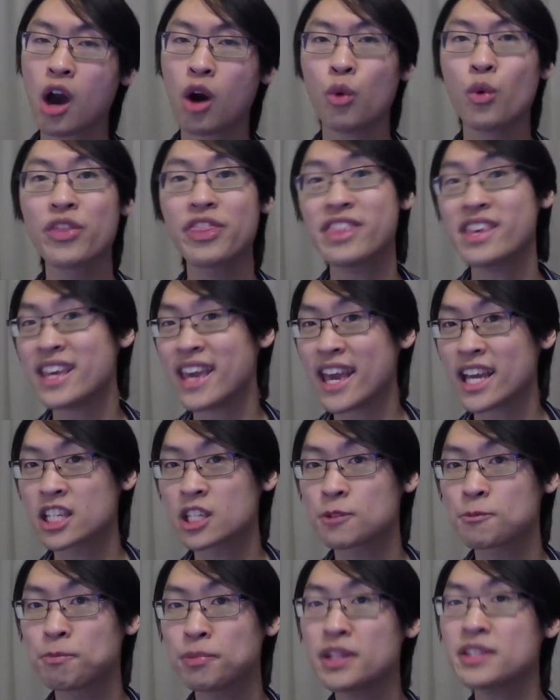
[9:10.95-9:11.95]
with the
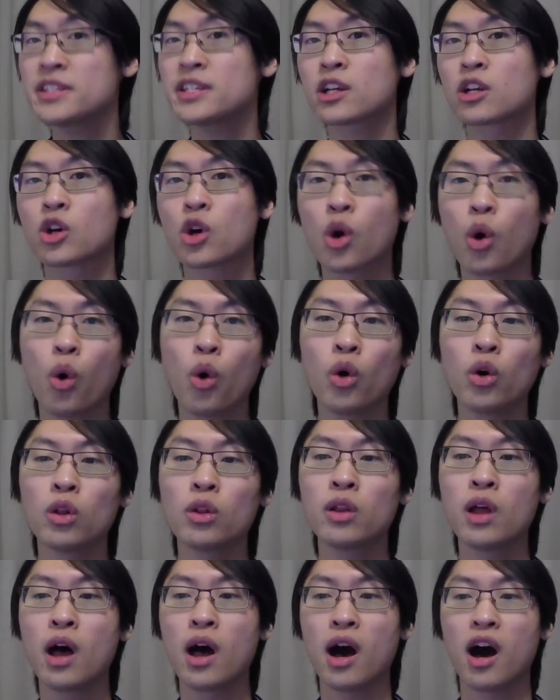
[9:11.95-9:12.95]
explicit
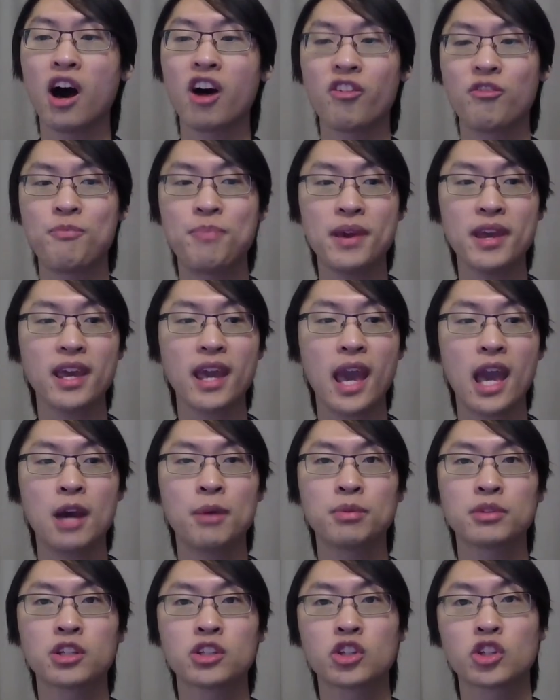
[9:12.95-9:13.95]
goal of being
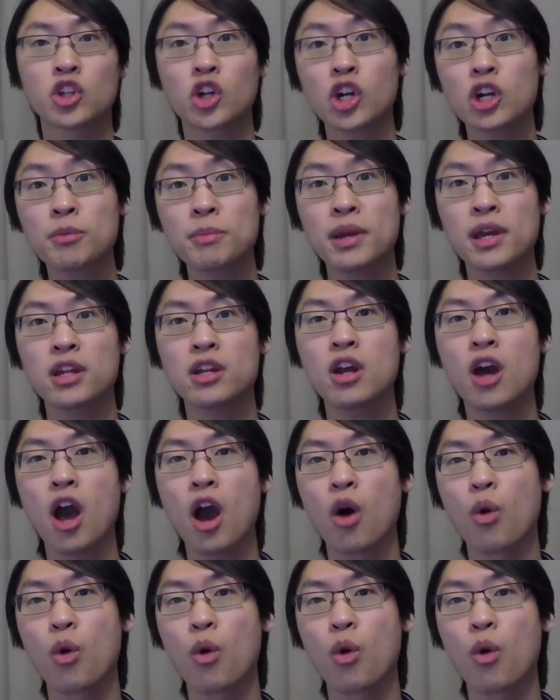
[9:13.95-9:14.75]
able to determine